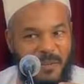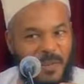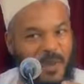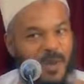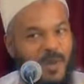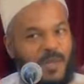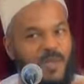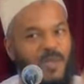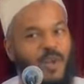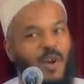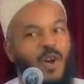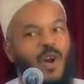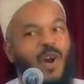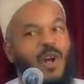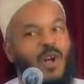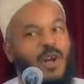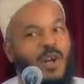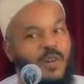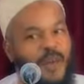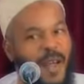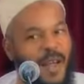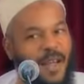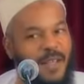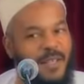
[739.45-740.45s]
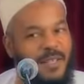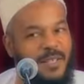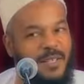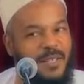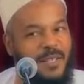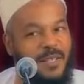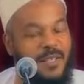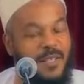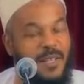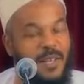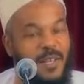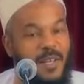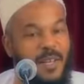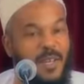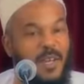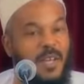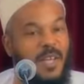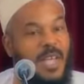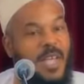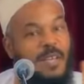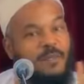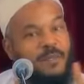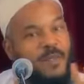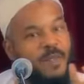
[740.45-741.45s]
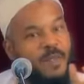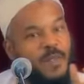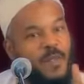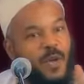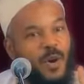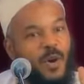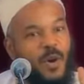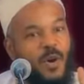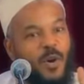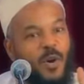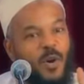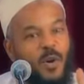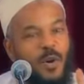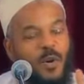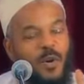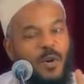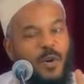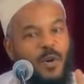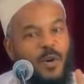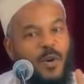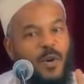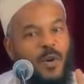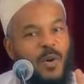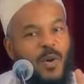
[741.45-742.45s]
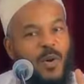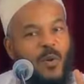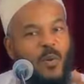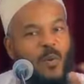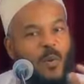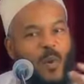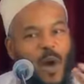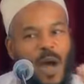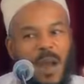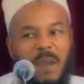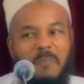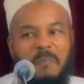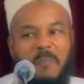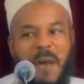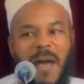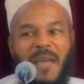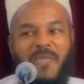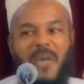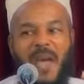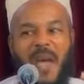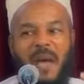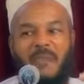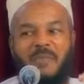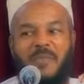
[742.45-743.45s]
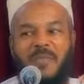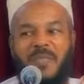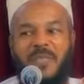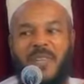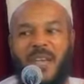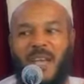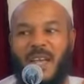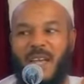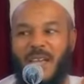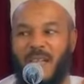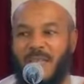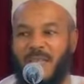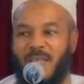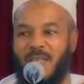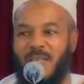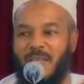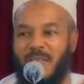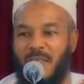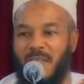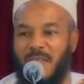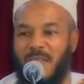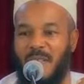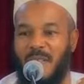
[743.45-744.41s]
Because they're all correct. Even though one madhab says,